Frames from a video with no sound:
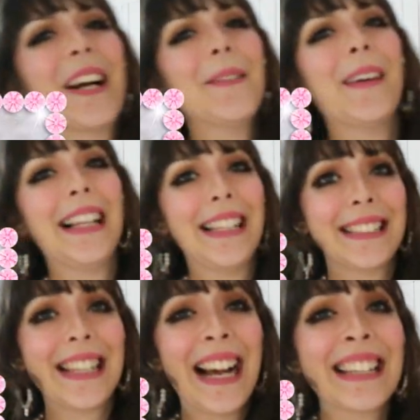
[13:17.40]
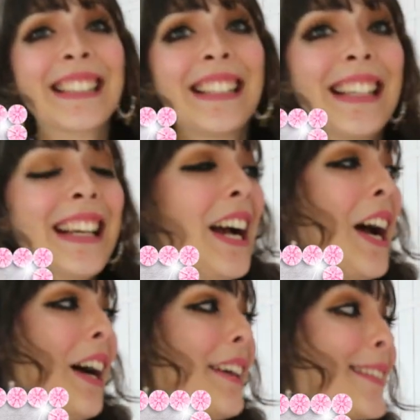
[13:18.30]
so well. It's actually
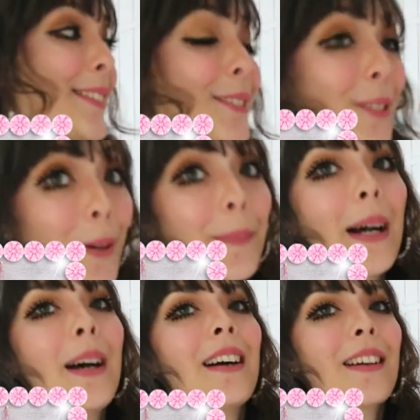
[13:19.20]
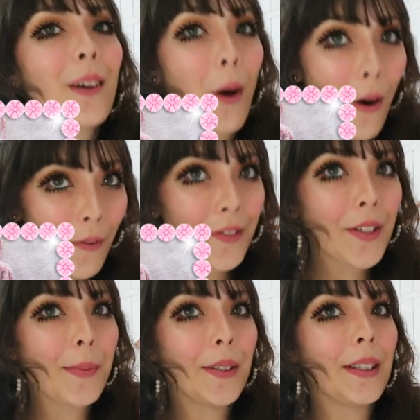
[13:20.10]
a super
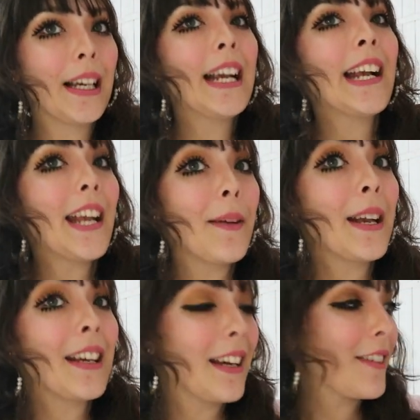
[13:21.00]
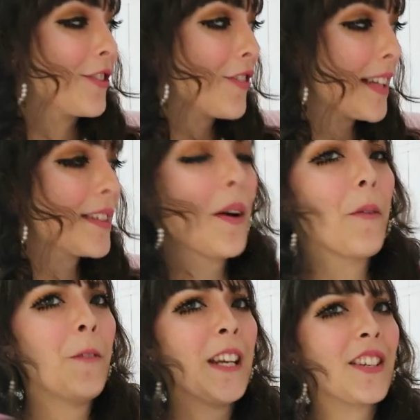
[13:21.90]
comfortable himegyaru dress,
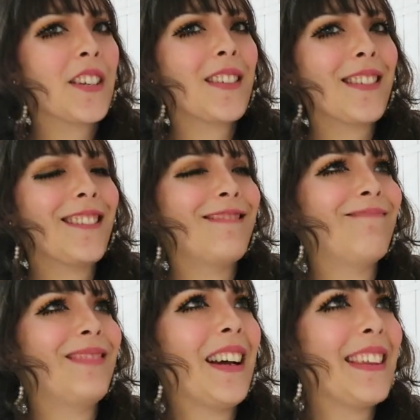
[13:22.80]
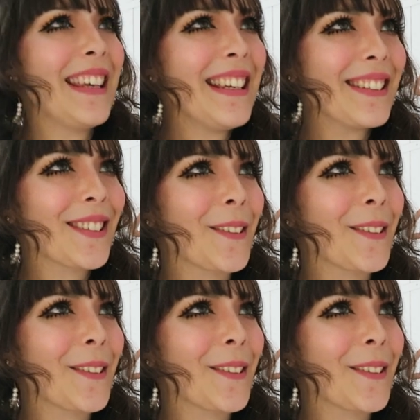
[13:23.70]
which I think is